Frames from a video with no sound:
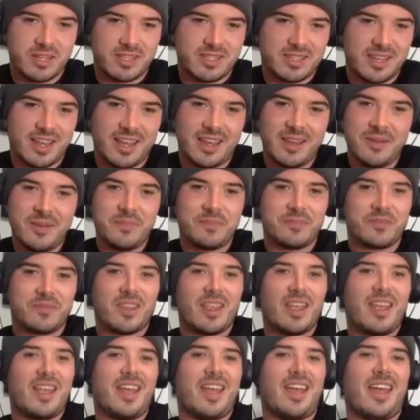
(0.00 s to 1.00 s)
say.
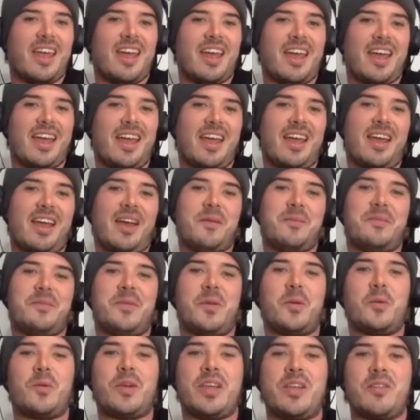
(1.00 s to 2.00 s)

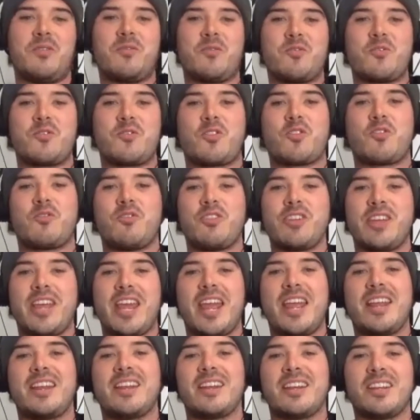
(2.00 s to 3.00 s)
We
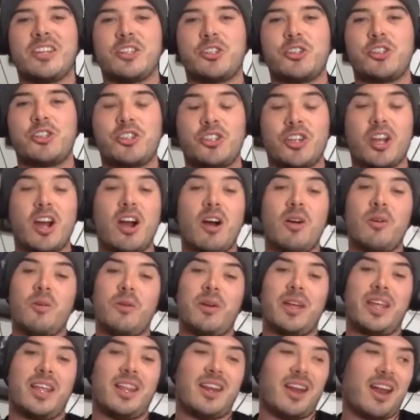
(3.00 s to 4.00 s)
created a show
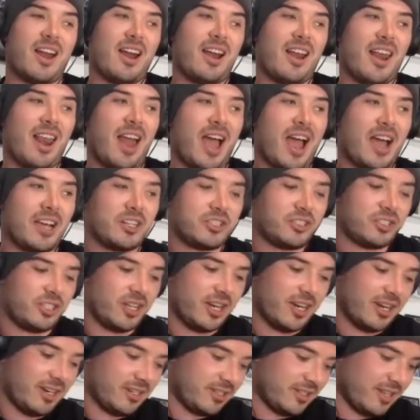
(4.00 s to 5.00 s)
in our last
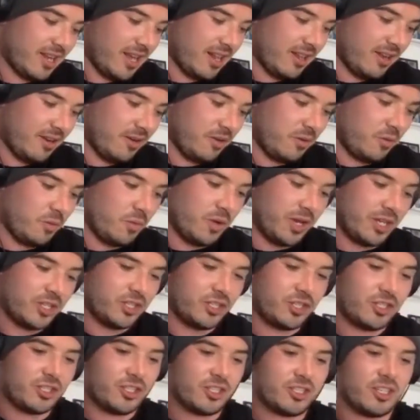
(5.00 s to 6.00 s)
year together,
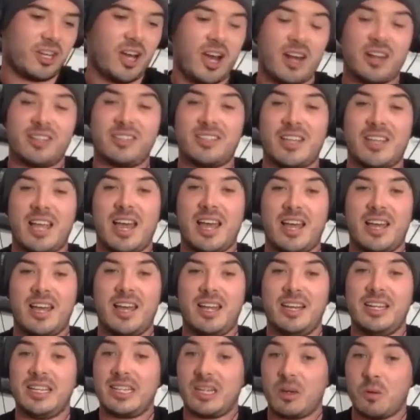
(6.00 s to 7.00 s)
which got us
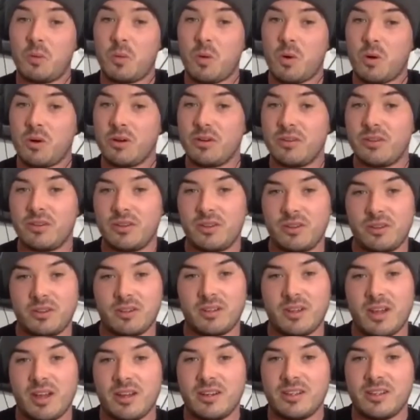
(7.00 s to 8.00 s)
a little award.
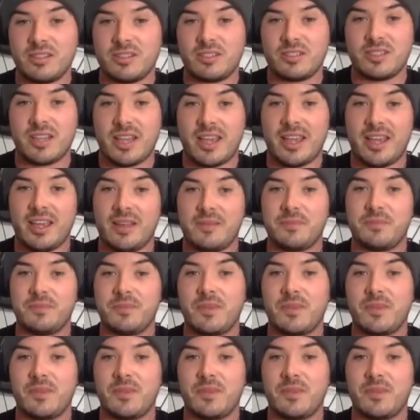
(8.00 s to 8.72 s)
Got us what